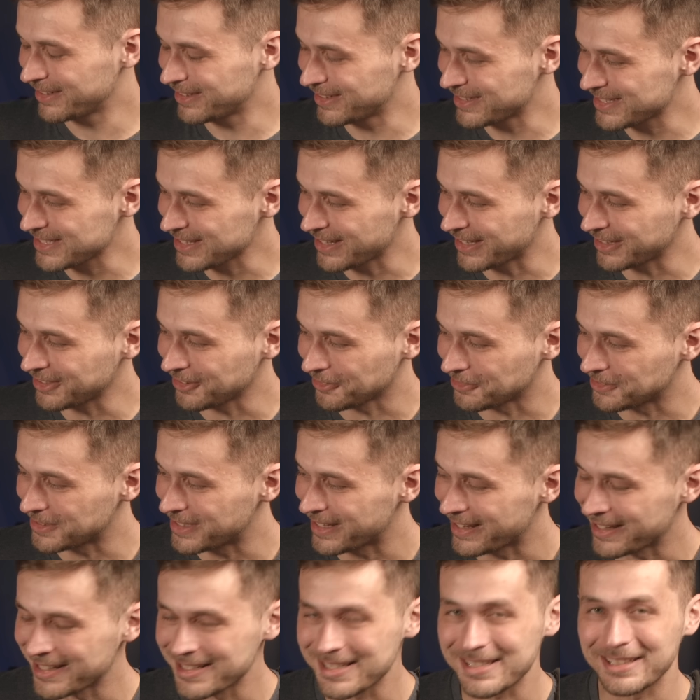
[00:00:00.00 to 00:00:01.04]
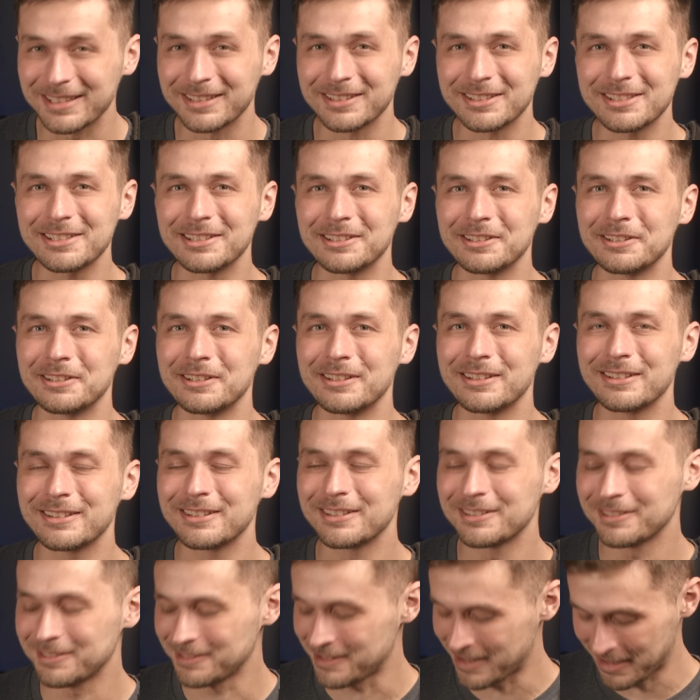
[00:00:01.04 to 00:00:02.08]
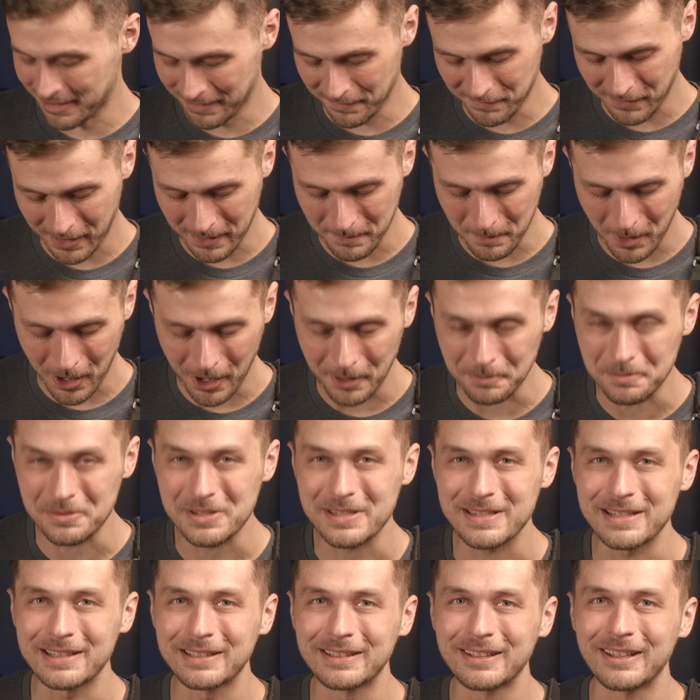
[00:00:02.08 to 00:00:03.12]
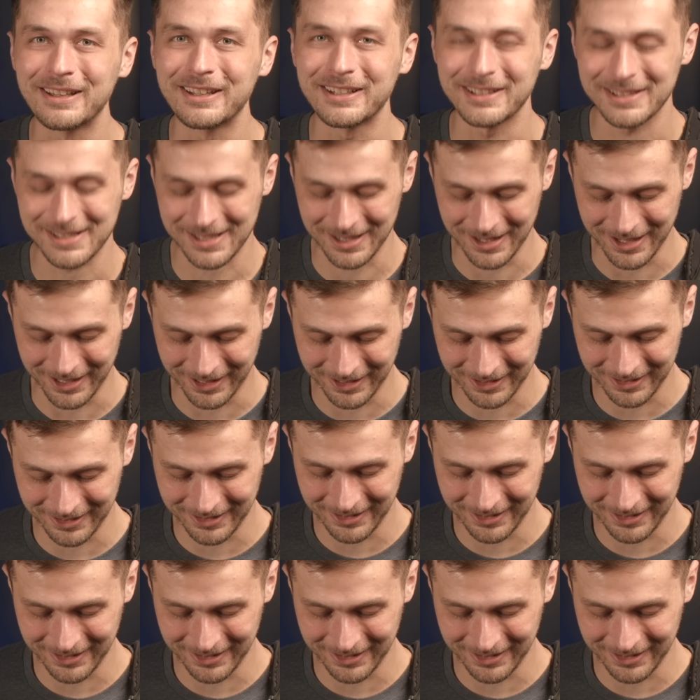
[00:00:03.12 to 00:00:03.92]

It's like they're dancing to Yngwie Malmsteen licks, like